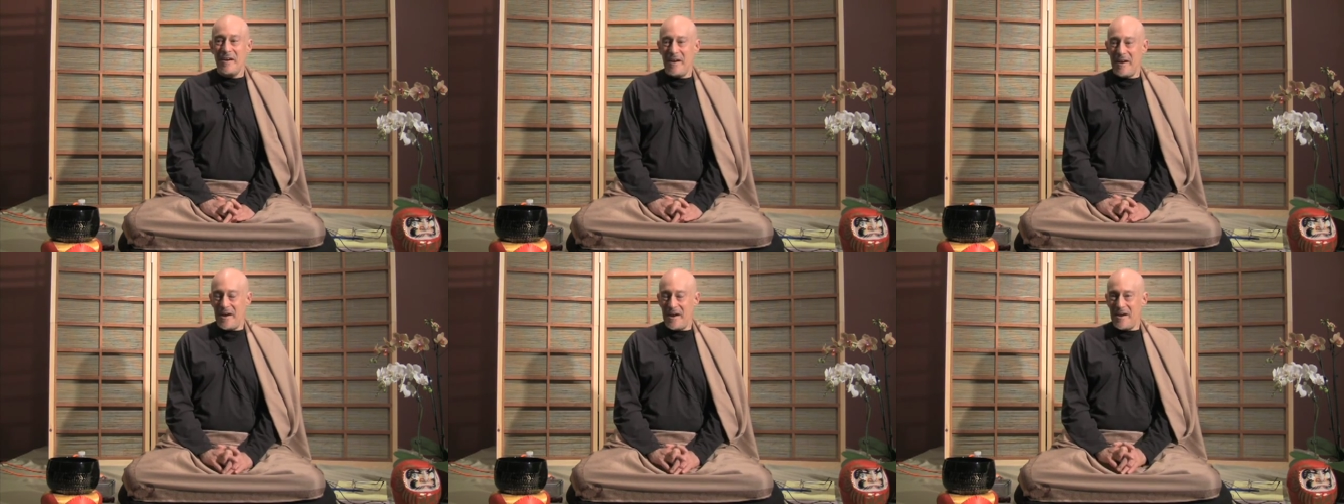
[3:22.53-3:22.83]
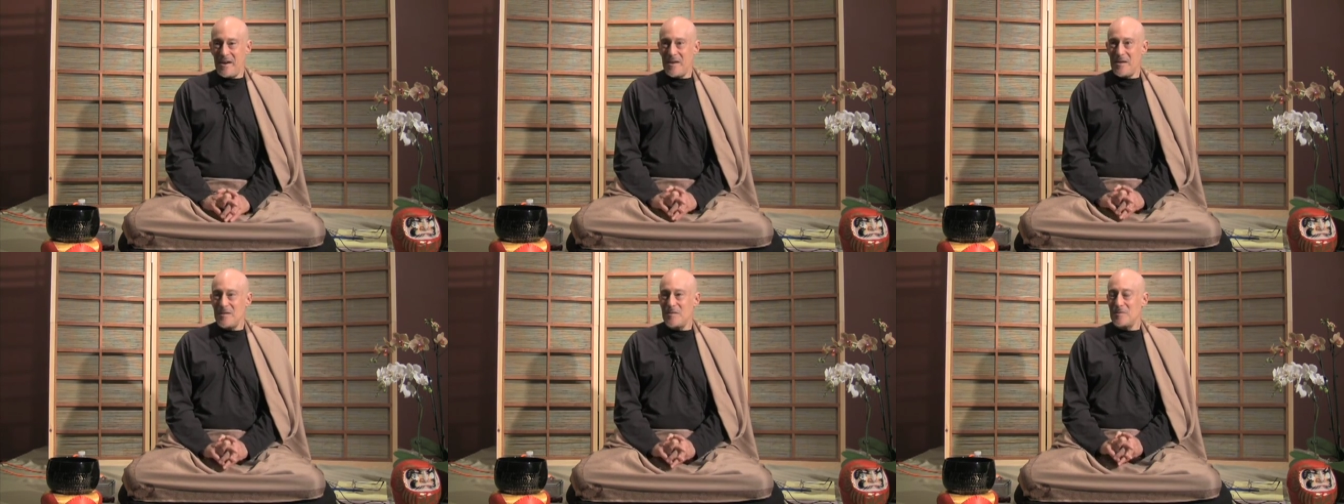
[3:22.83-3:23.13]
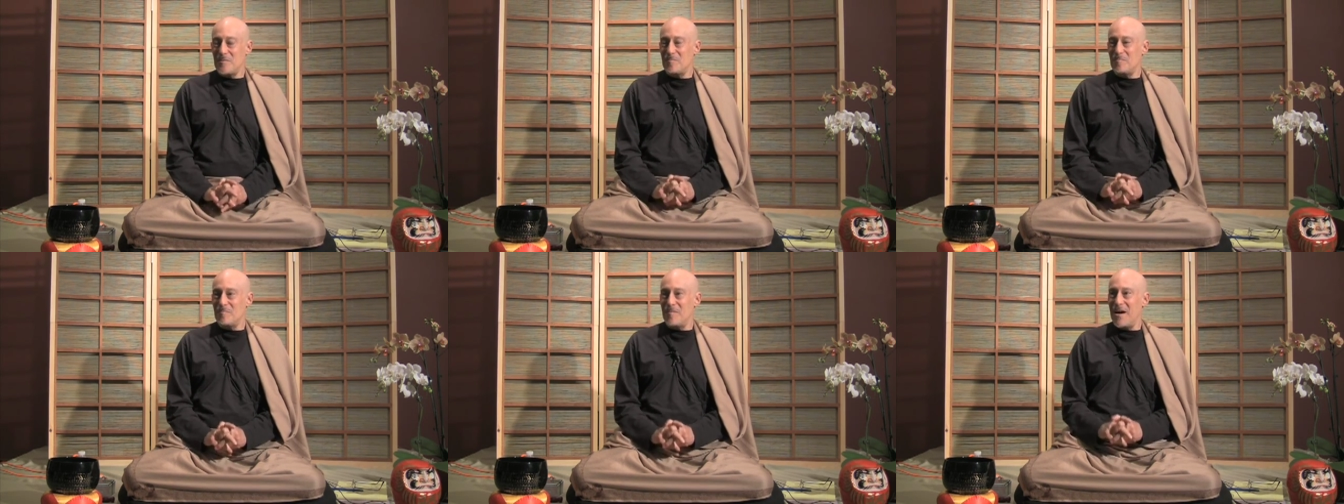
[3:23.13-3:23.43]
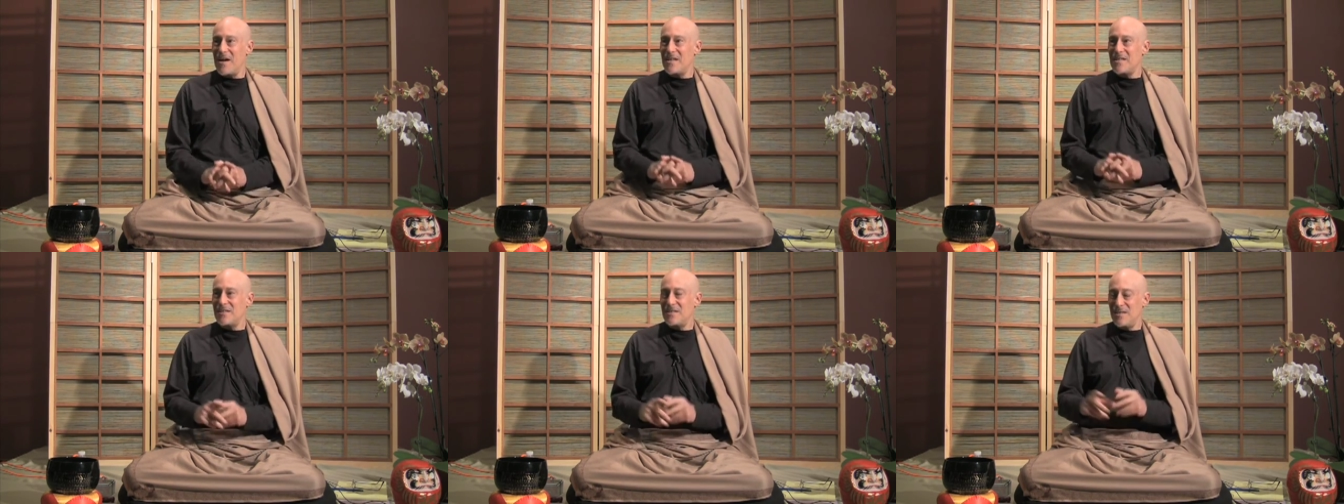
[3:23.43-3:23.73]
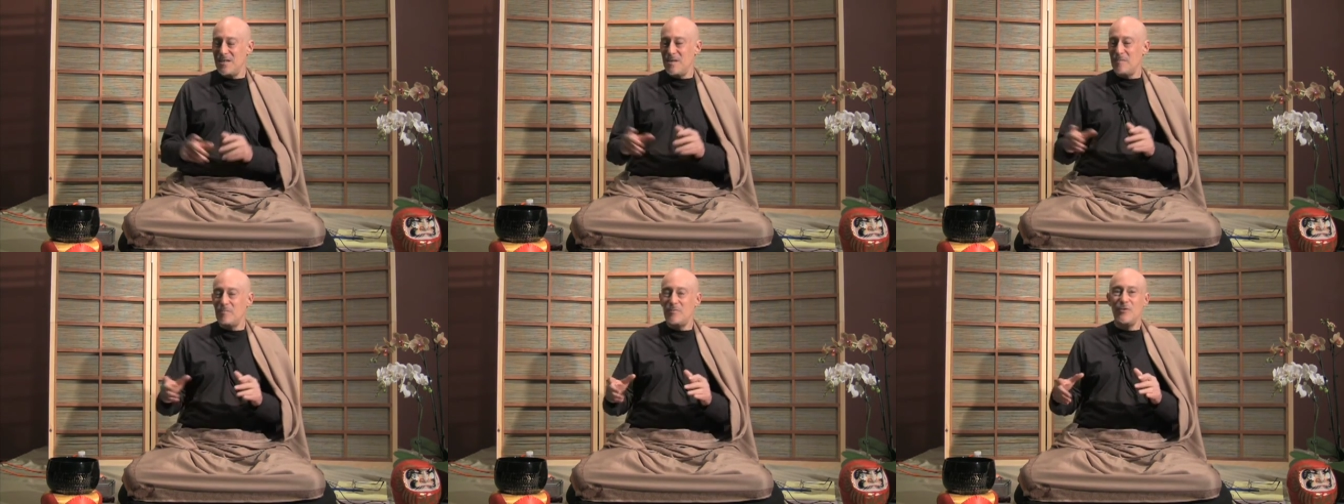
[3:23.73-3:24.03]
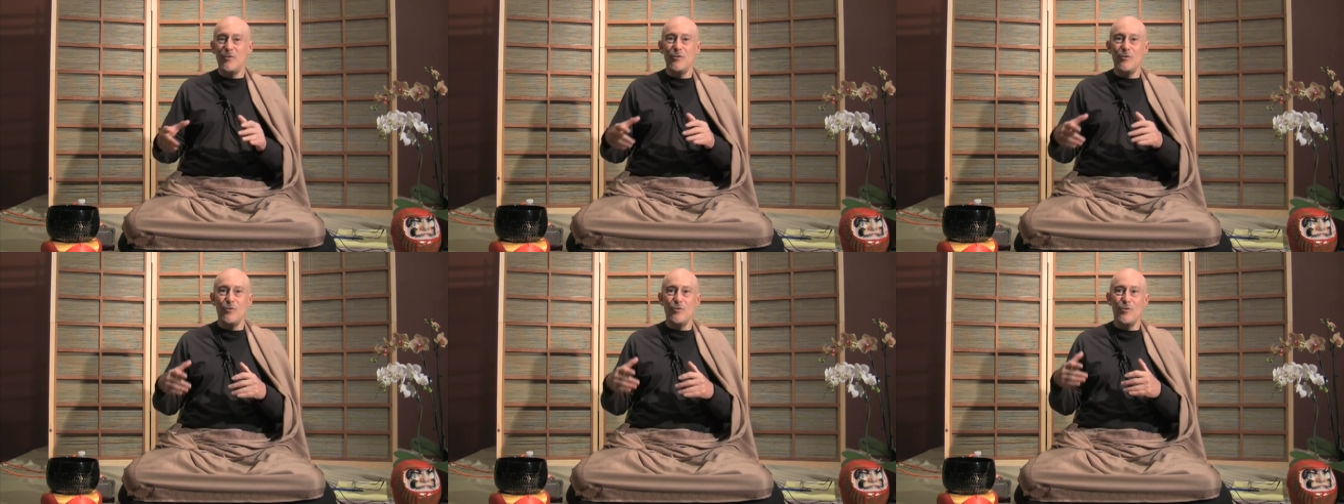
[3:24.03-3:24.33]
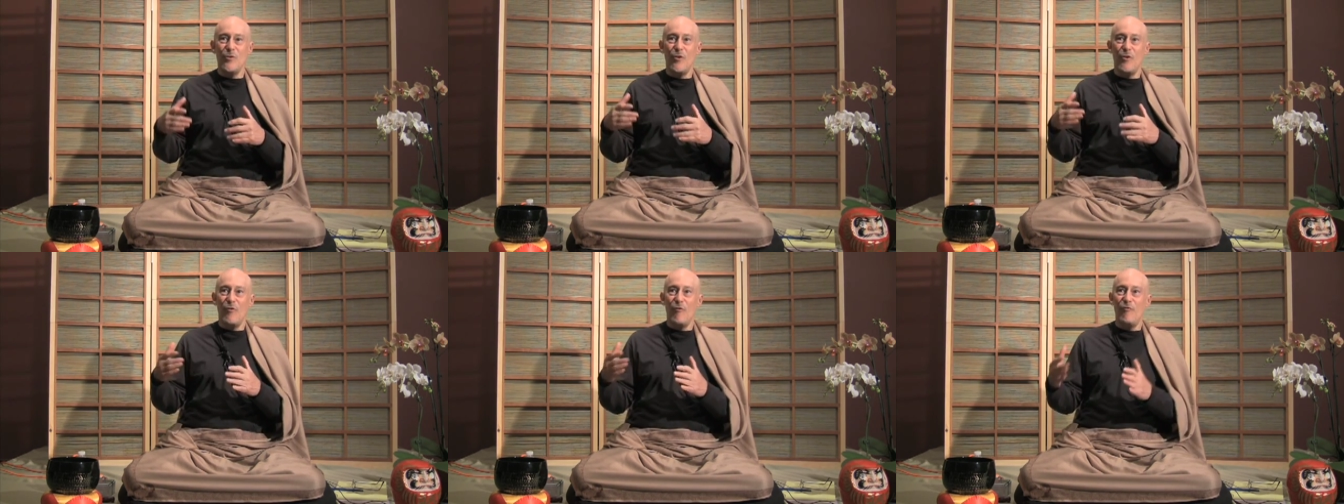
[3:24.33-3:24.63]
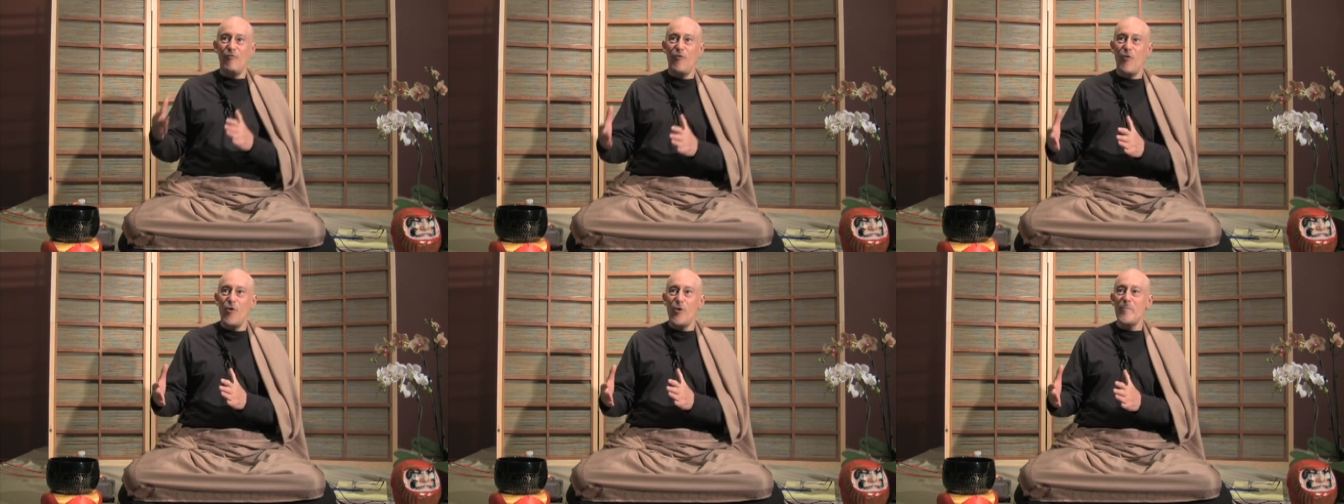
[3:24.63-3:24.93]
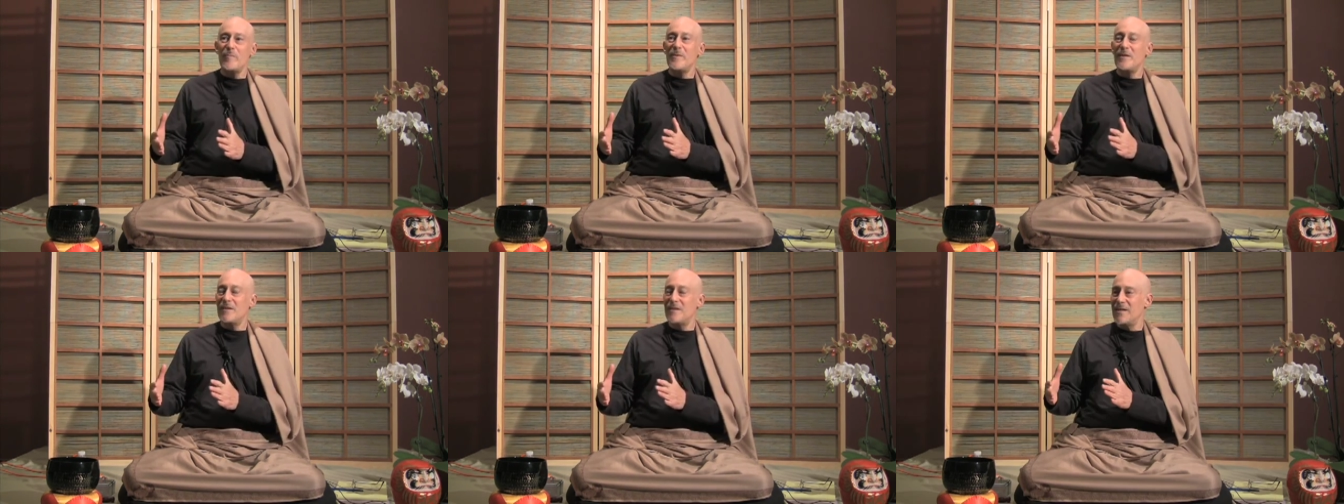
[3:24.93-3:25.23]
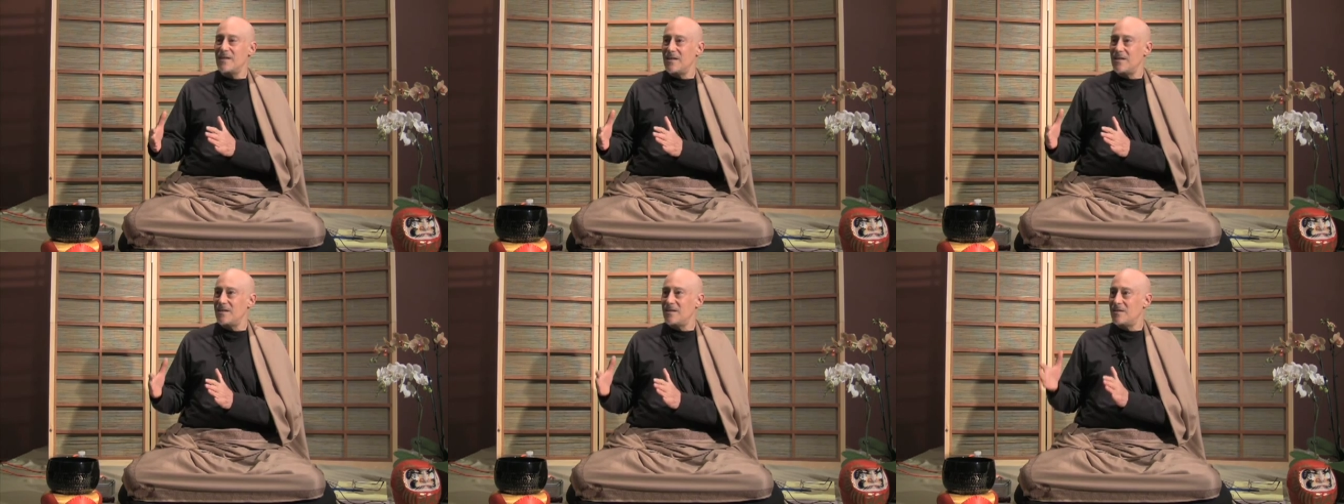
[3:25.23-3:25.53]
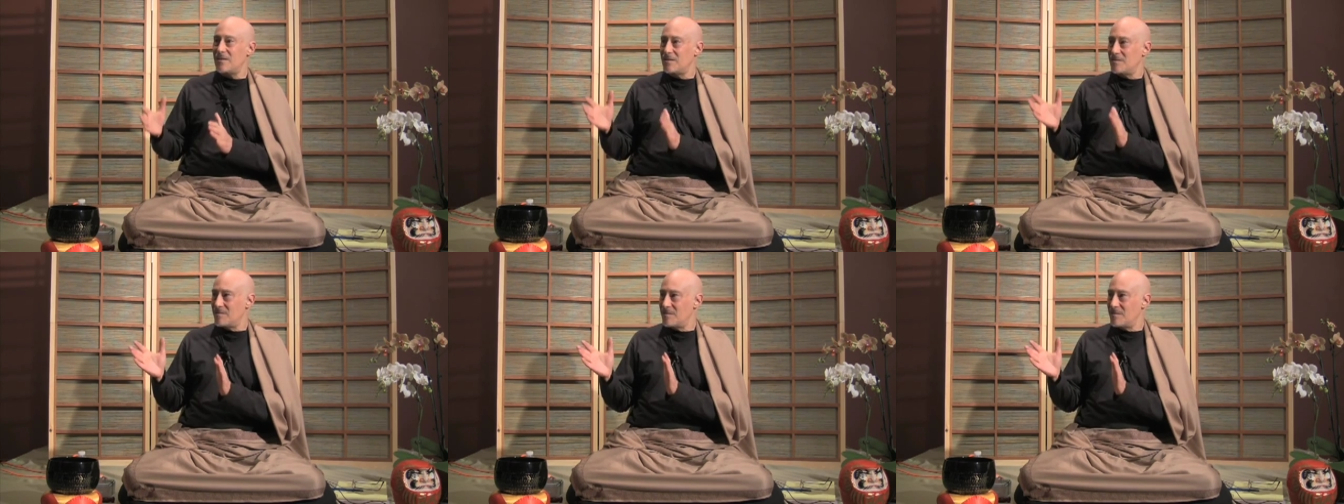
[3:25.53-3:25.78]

And my attempt to formulate